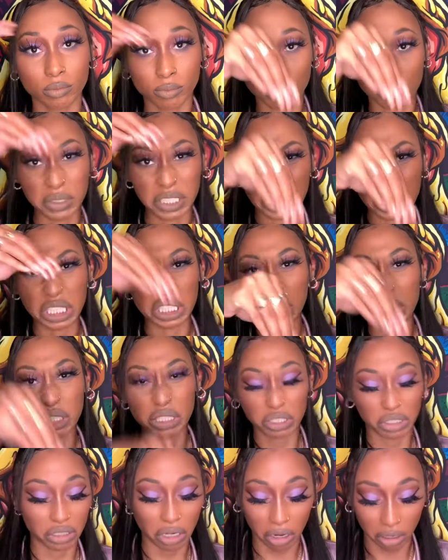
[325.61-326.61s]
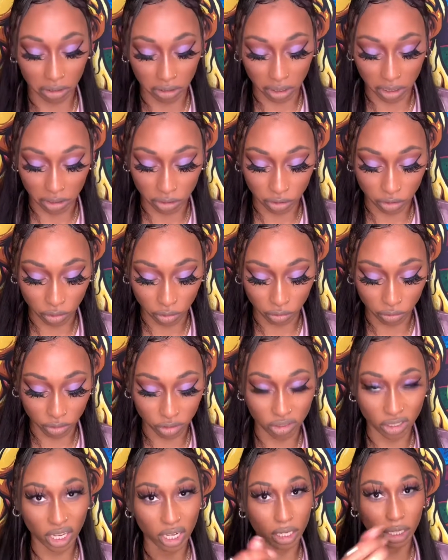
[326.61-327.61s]
be stuck into,
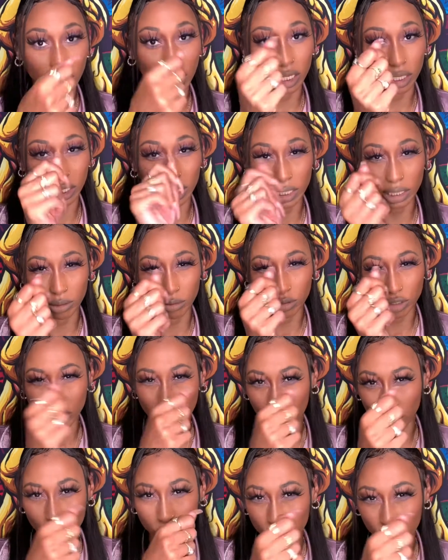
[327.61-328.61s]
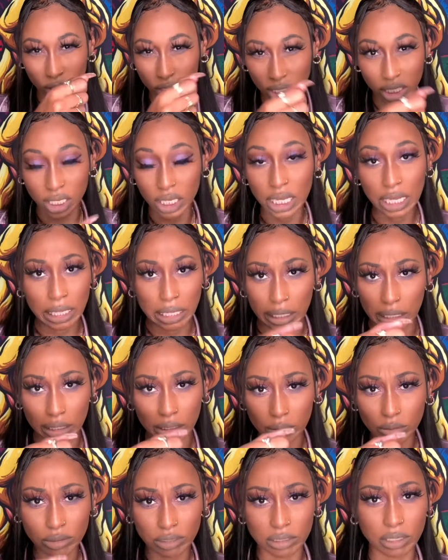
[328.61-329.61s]
because you got to kind of get those colors ready and
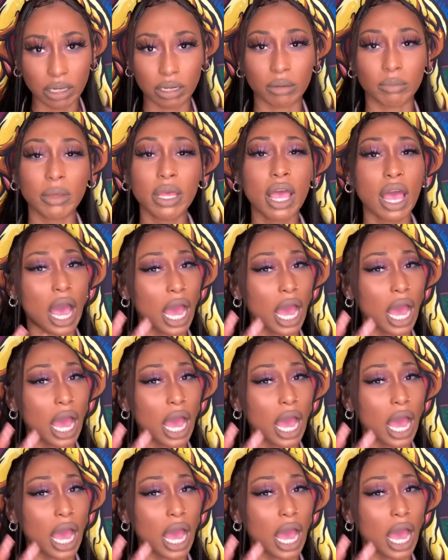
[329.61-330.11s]
loosed up.